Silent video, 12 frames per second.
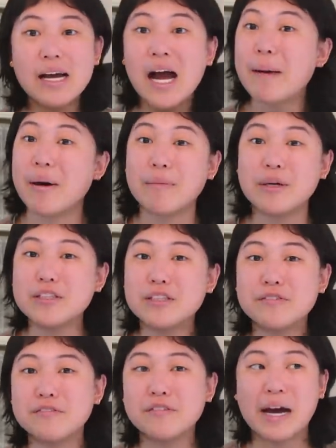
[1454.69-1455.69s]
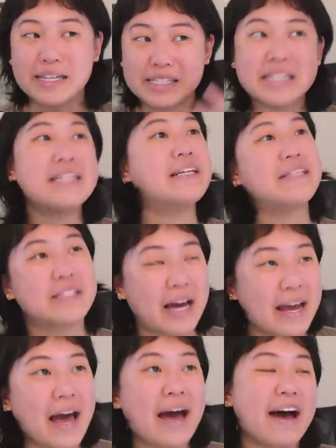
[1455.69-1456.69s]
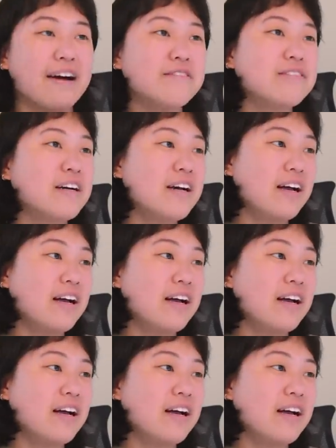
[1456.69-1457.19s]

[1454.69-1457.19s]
about a bunch of ideas I have